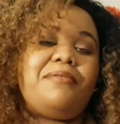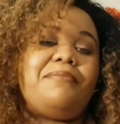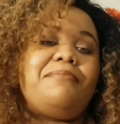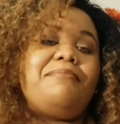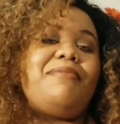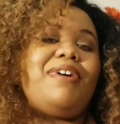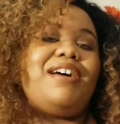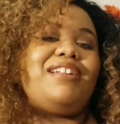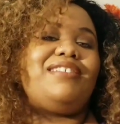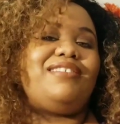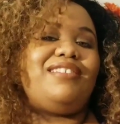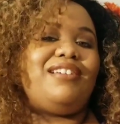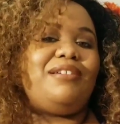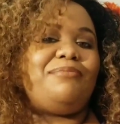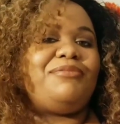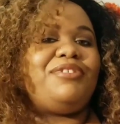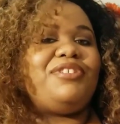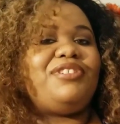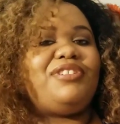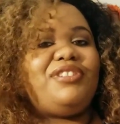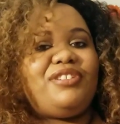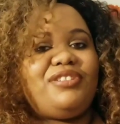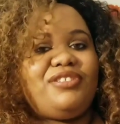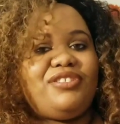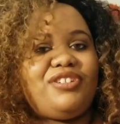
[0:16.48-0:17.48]
My tummy
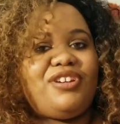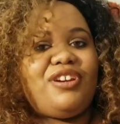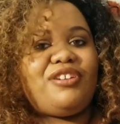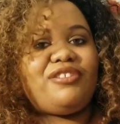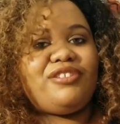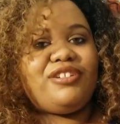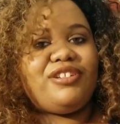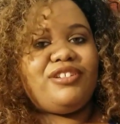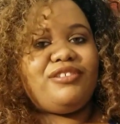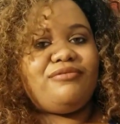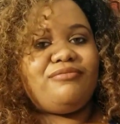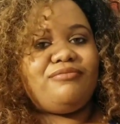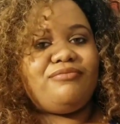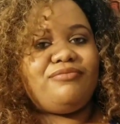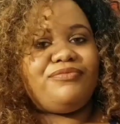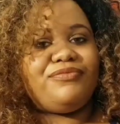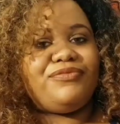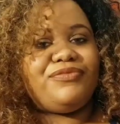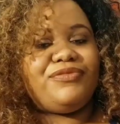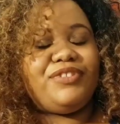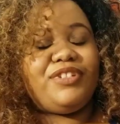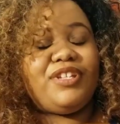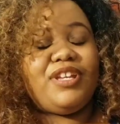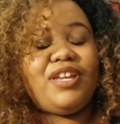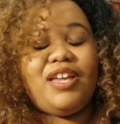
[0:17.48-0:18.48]
tuck journey.
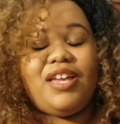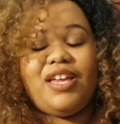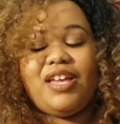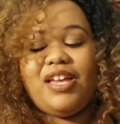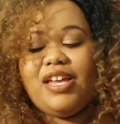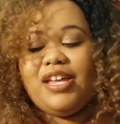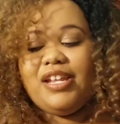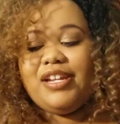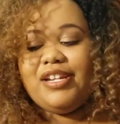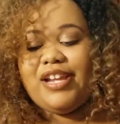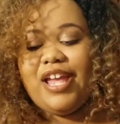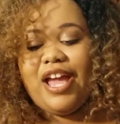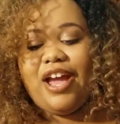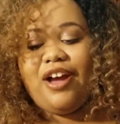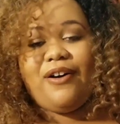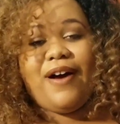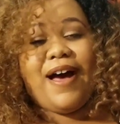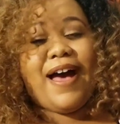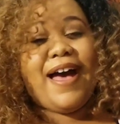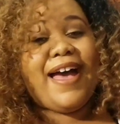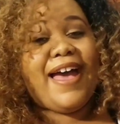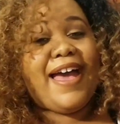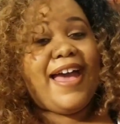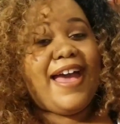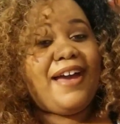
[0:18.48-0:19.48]
Now,
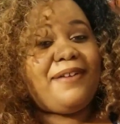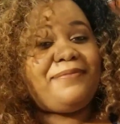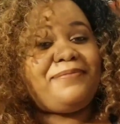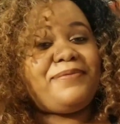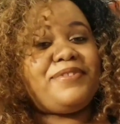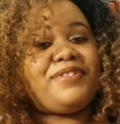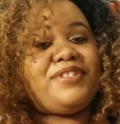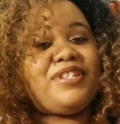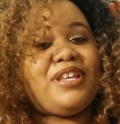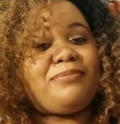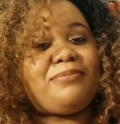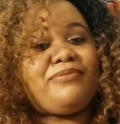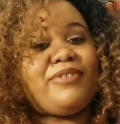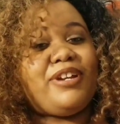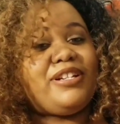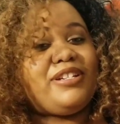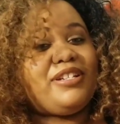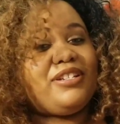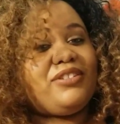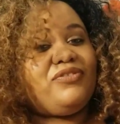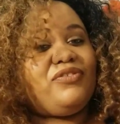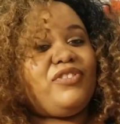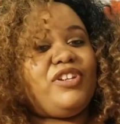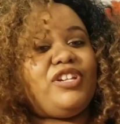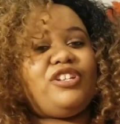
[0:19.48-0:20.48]
I have to separate
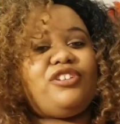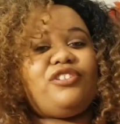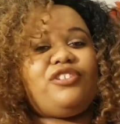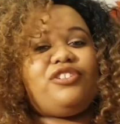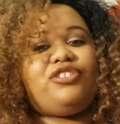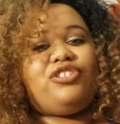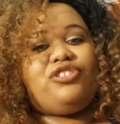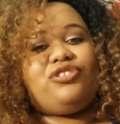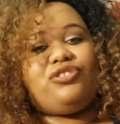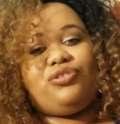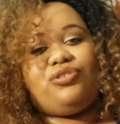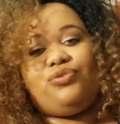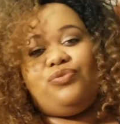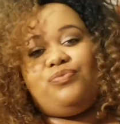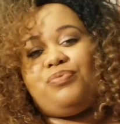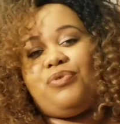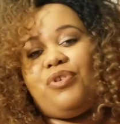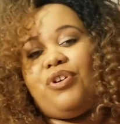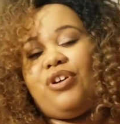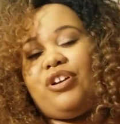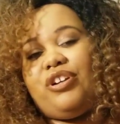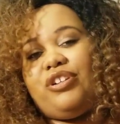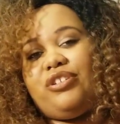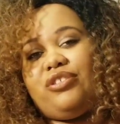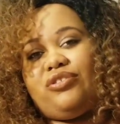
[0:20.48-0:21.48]
this video into two
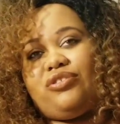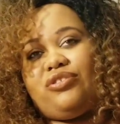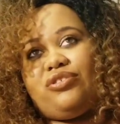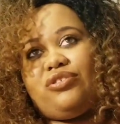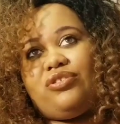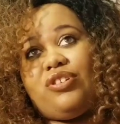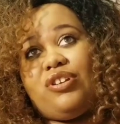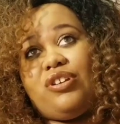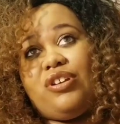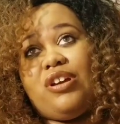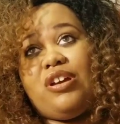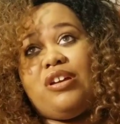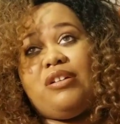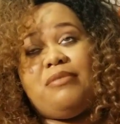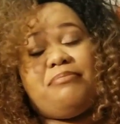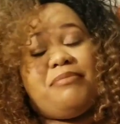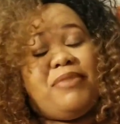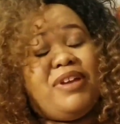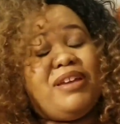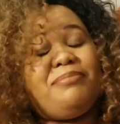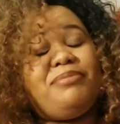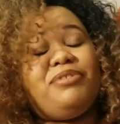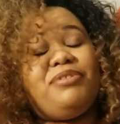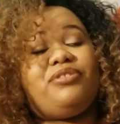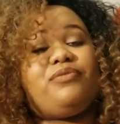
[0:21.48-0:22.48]
parts,
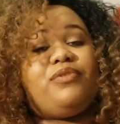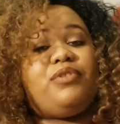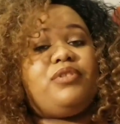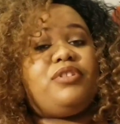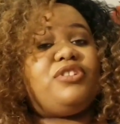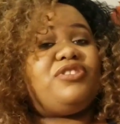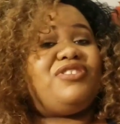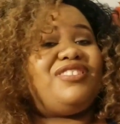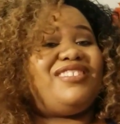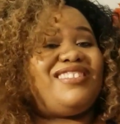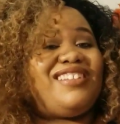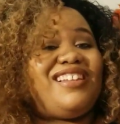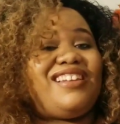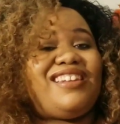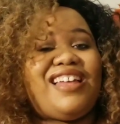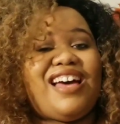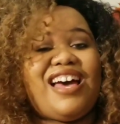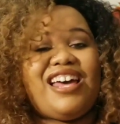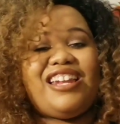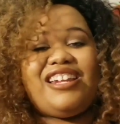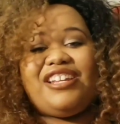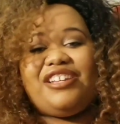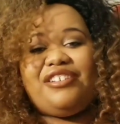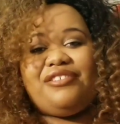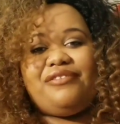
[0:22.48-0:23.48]
maybe three, because it's a
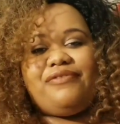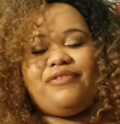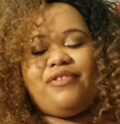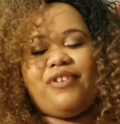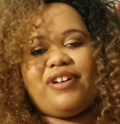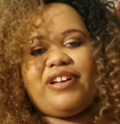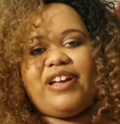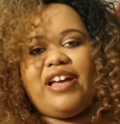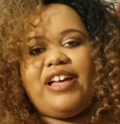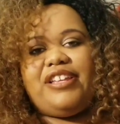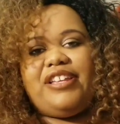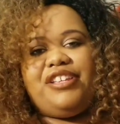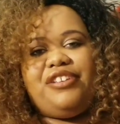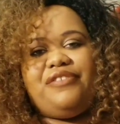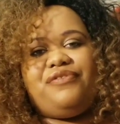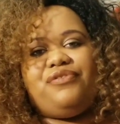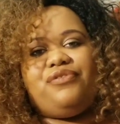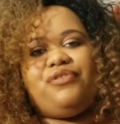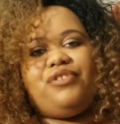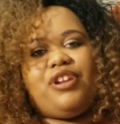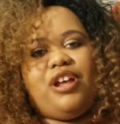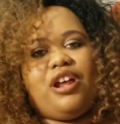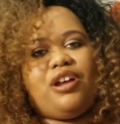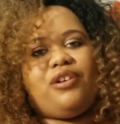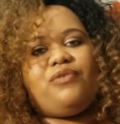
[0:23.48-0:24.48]
lot of info I gotta give you,
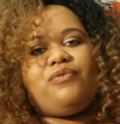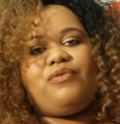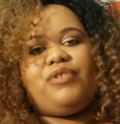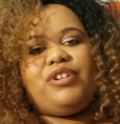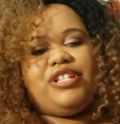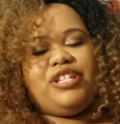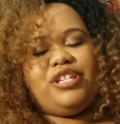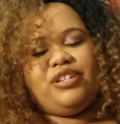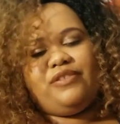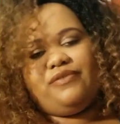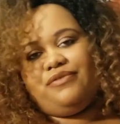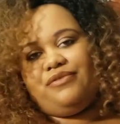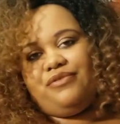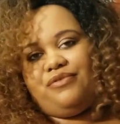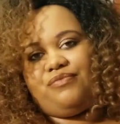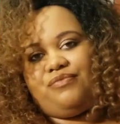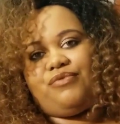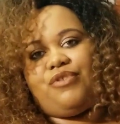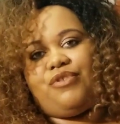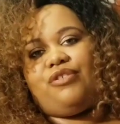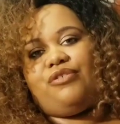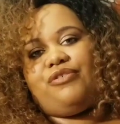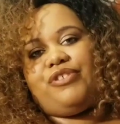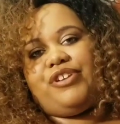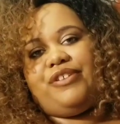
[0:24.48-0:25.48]
and I don't want to give you the
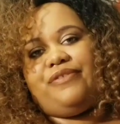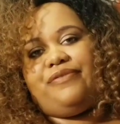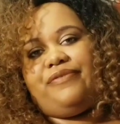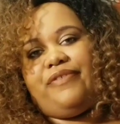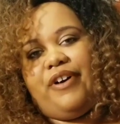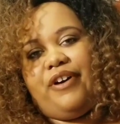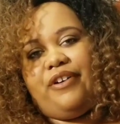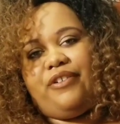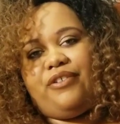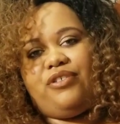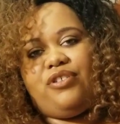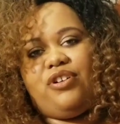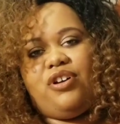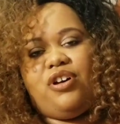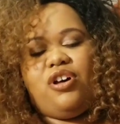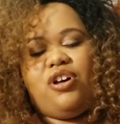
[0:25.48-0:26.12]
wrong info.